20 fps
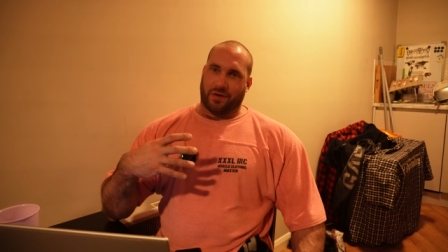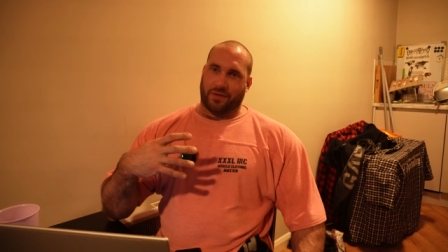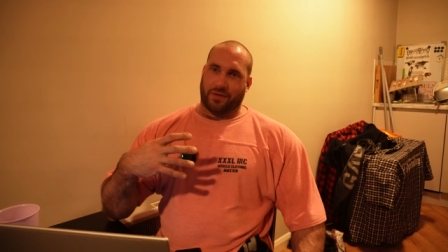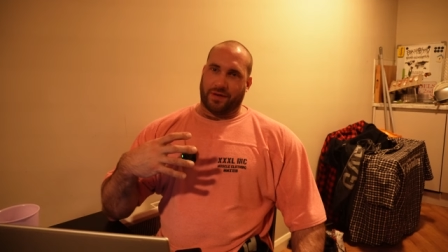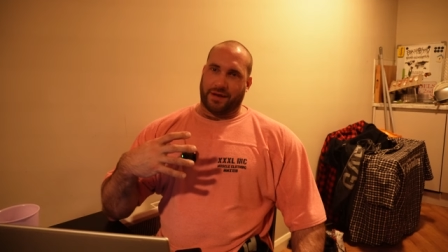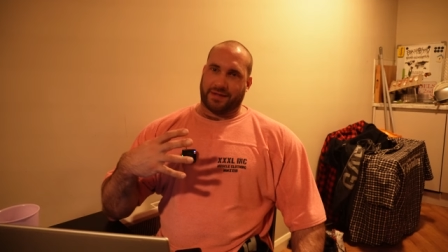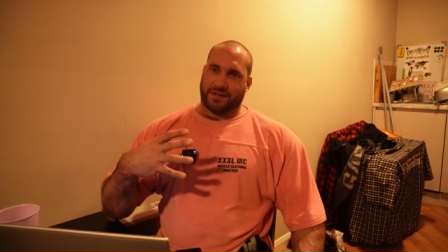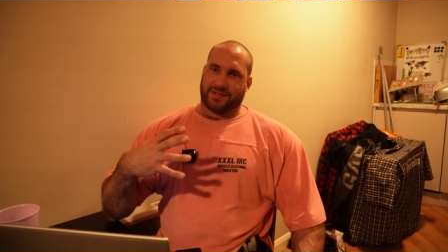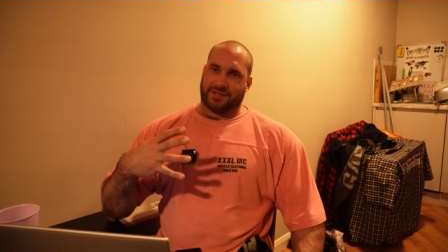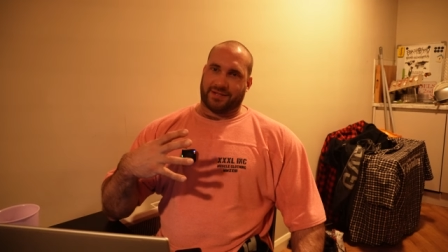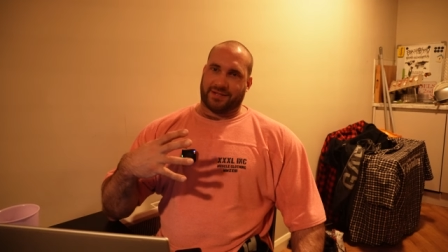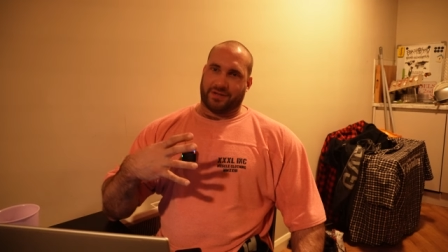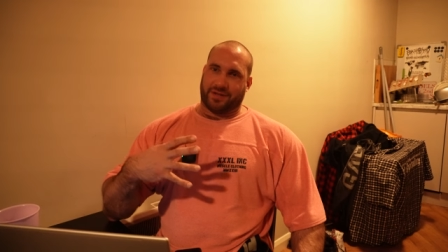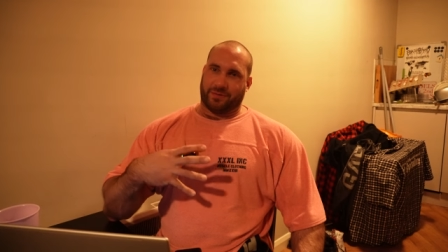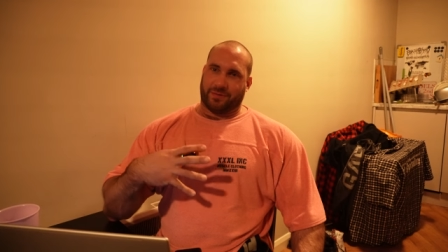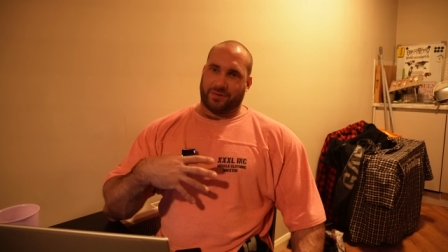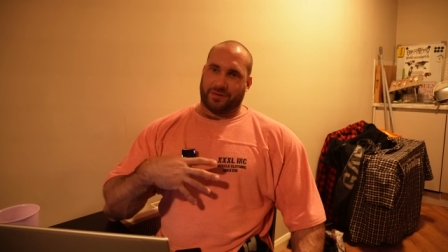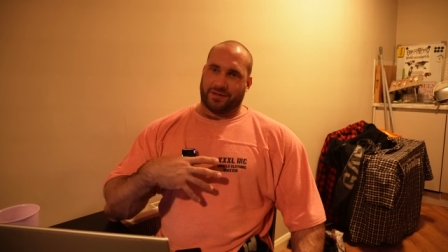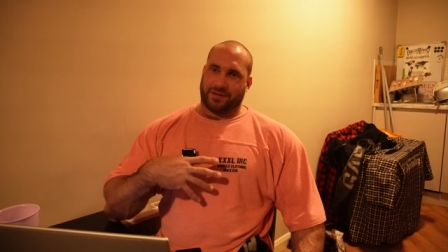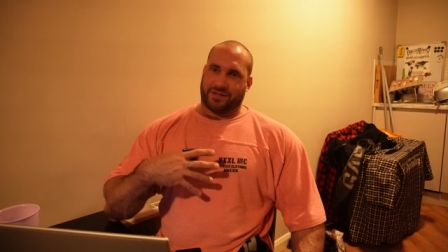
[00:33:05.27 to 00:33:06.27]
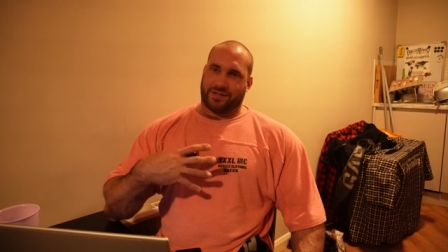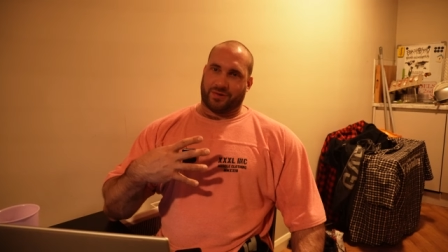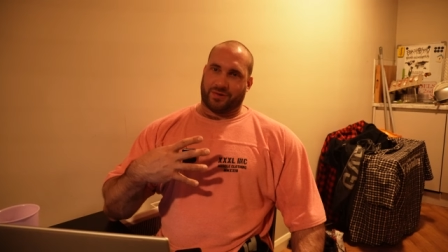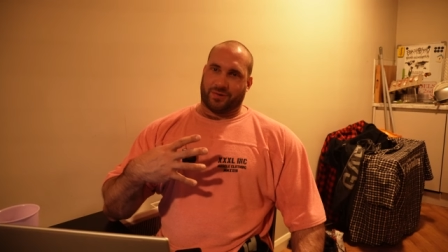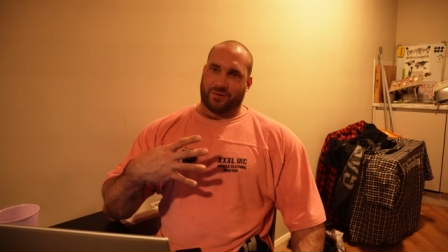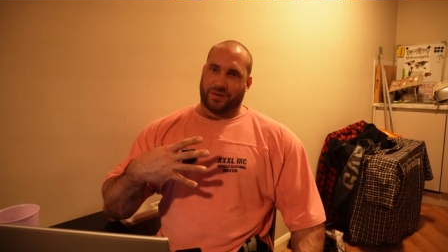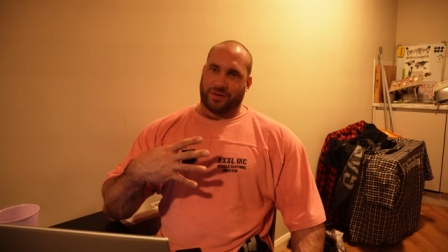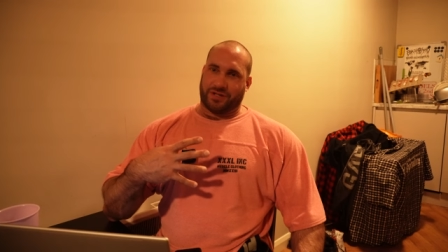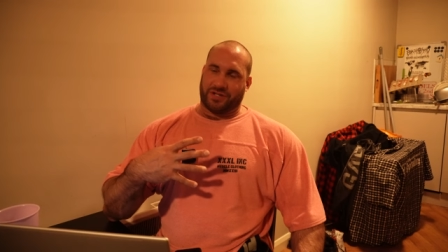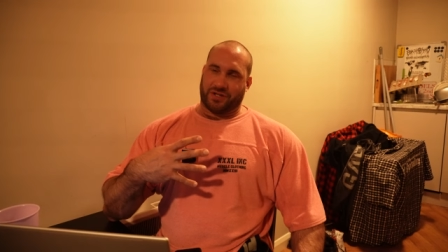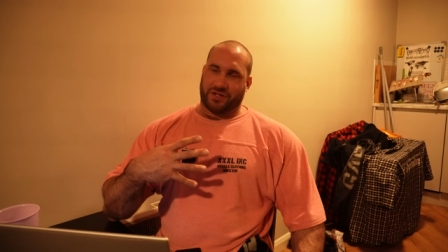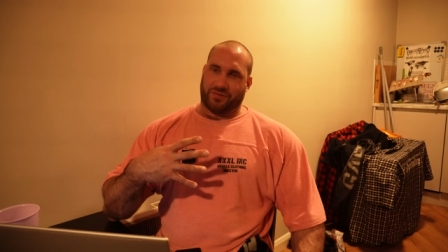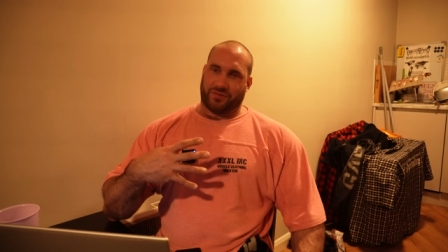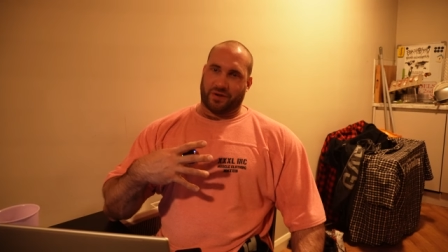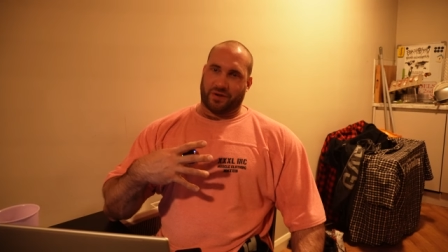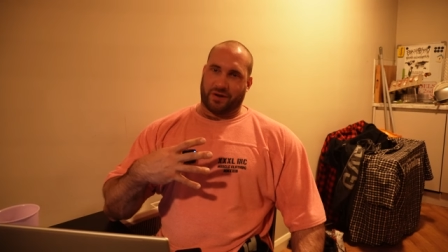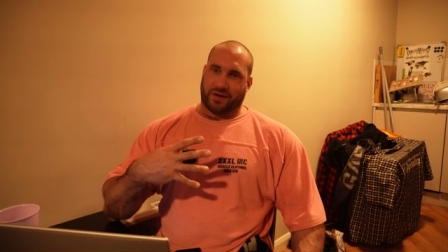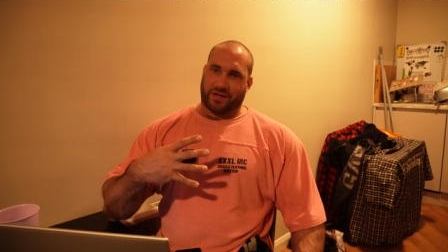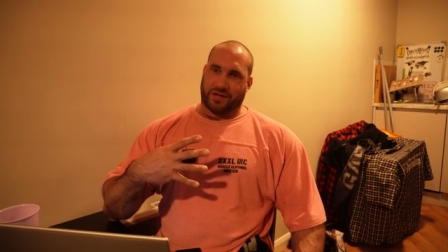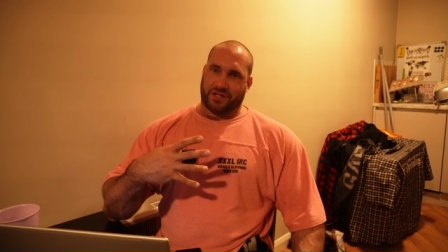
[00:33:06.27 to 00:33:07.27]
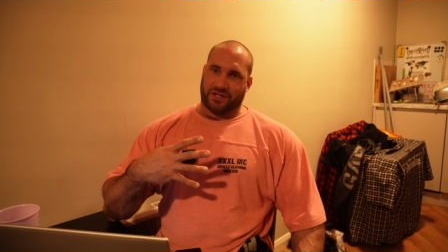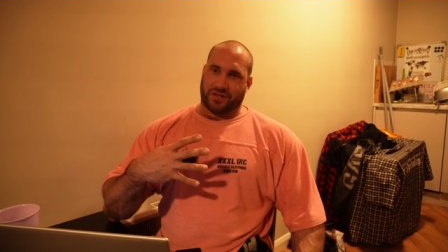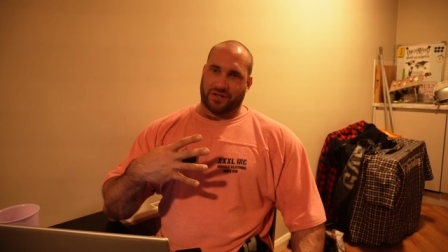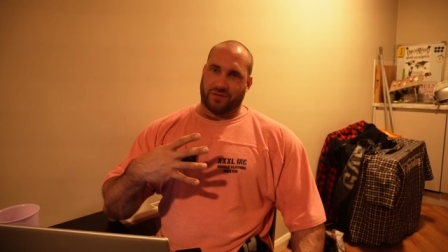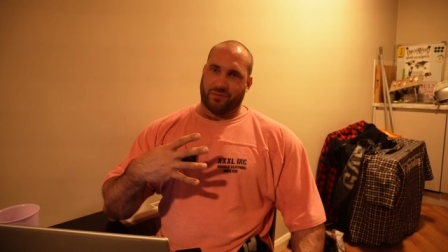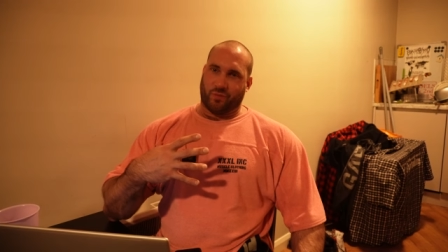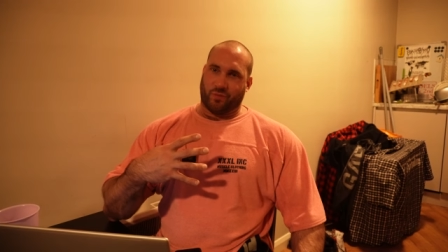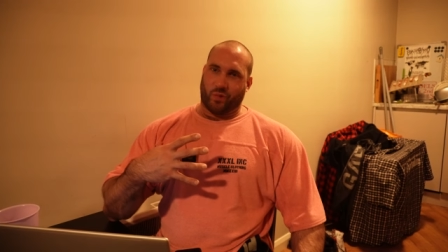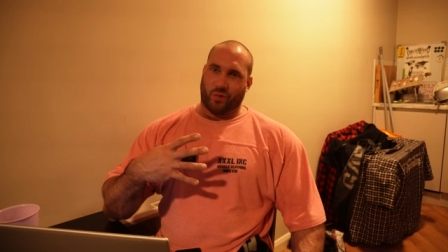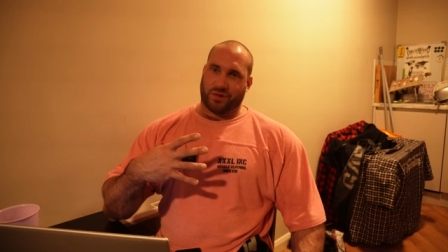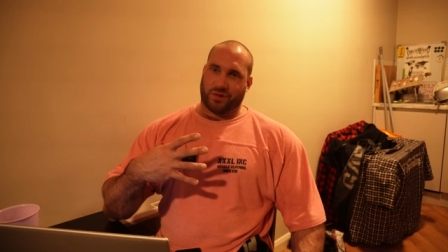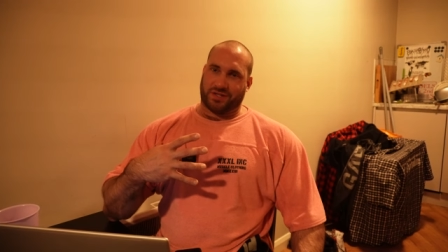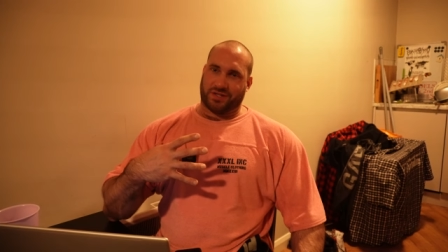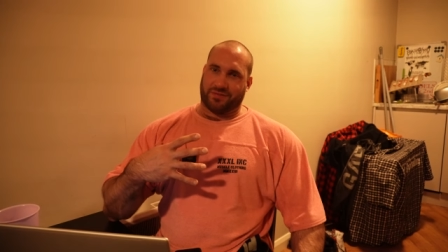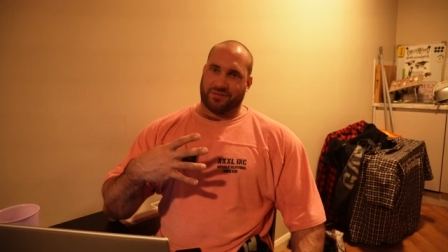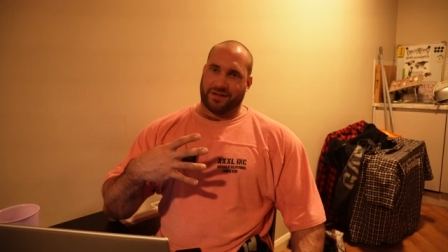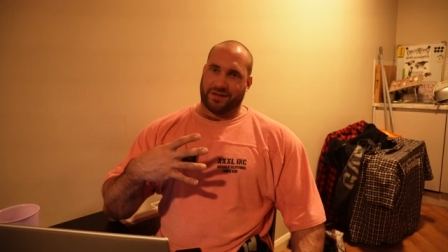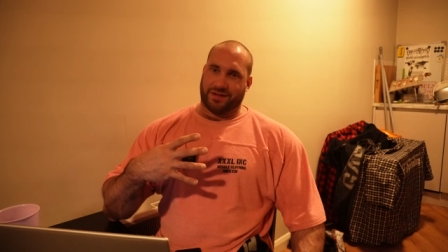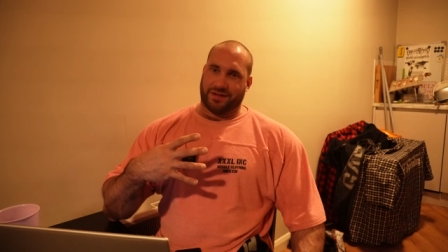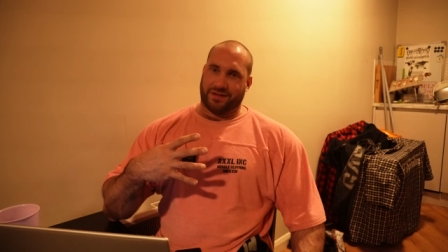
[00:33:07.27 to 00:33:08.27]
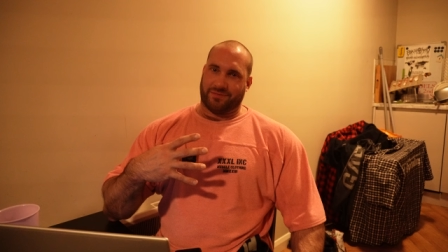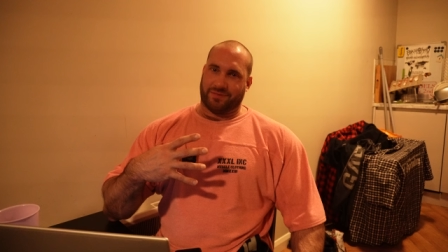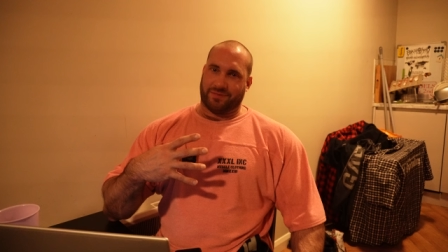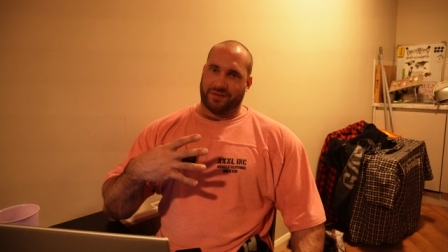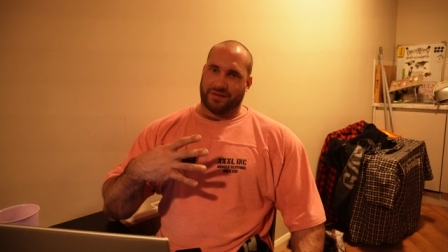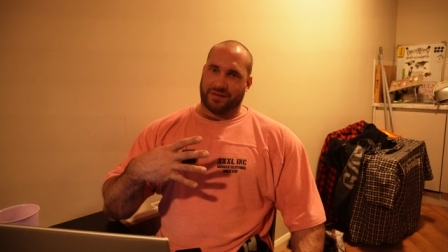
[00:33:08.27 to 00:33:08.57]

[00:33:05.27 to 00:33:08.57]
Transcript: and that's to do with the storage of glycogen and water in them.